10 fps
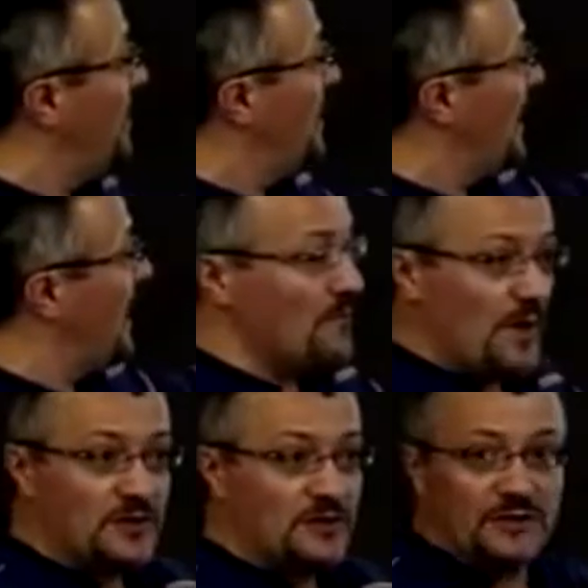And by
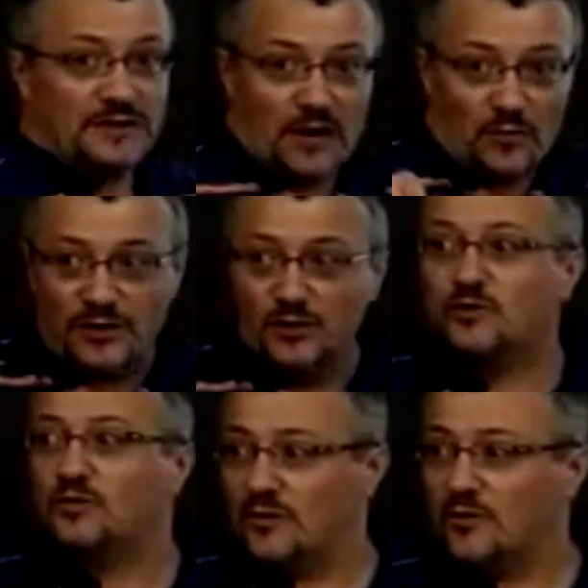doing that, we use
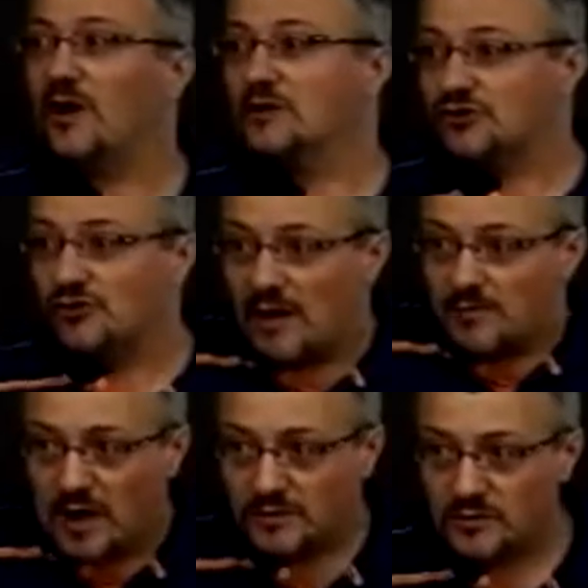what are called drop
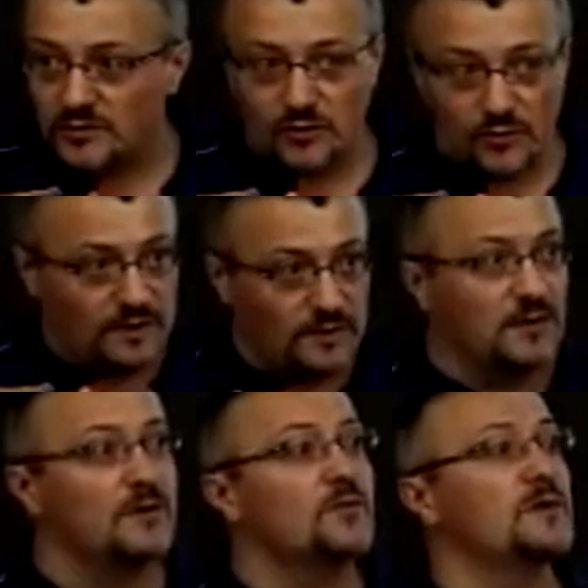nozzles, or we,
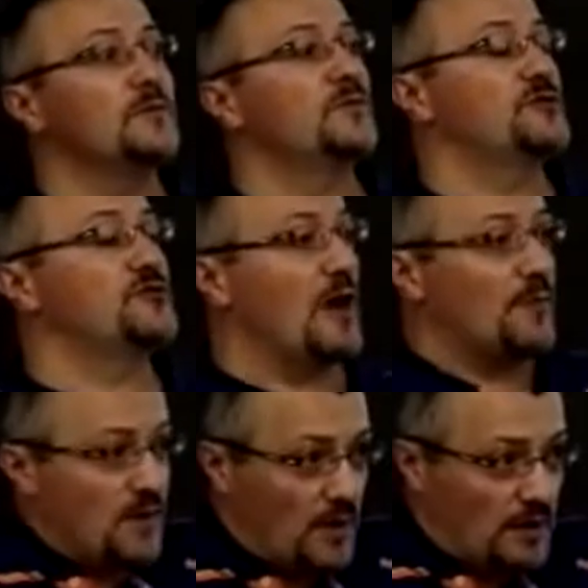we, we drop the
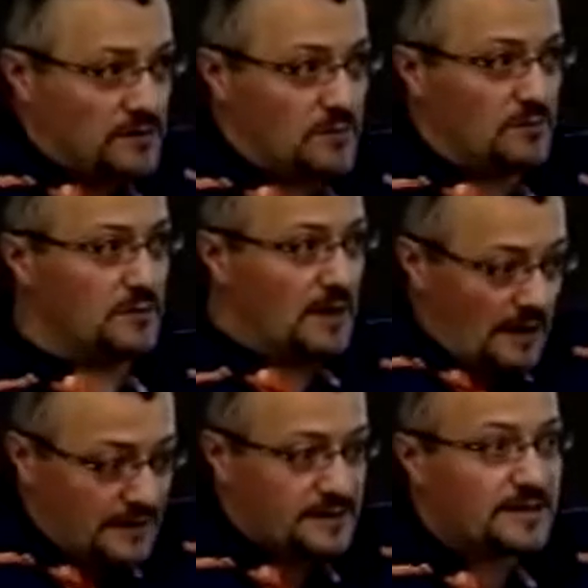nozzle
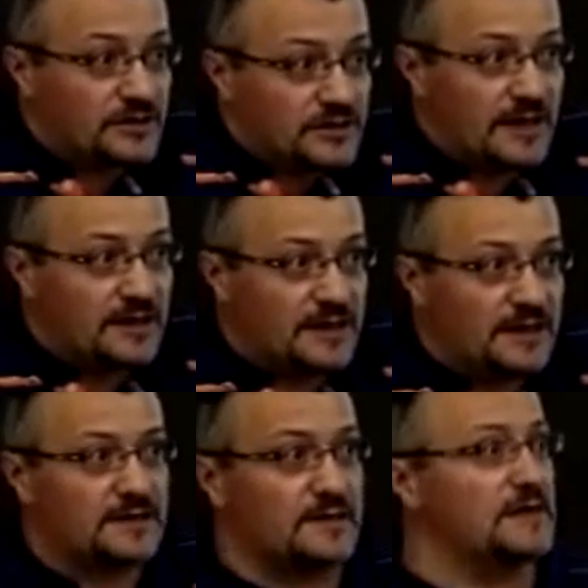height such that
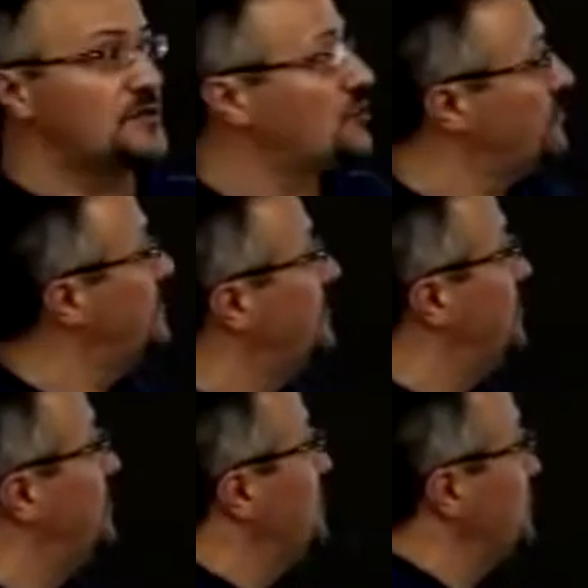it, it you know,
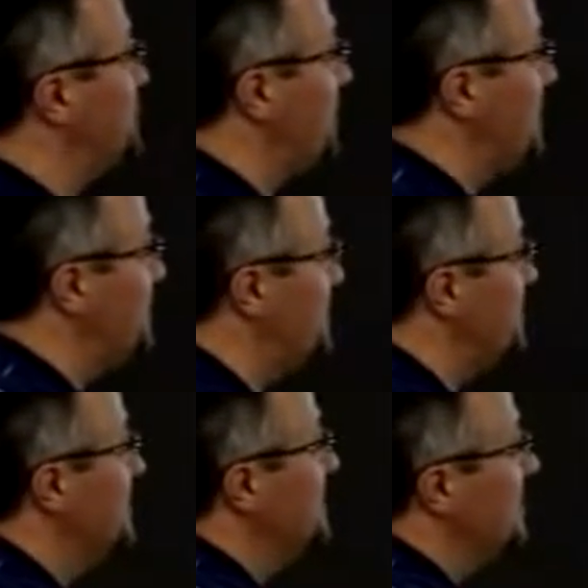sprays,
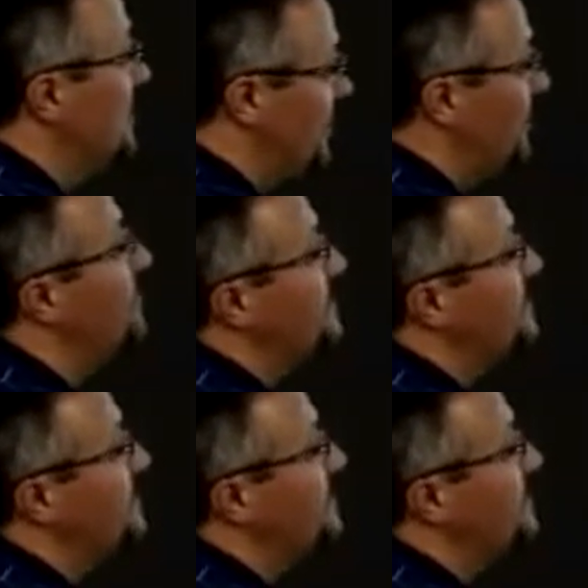say,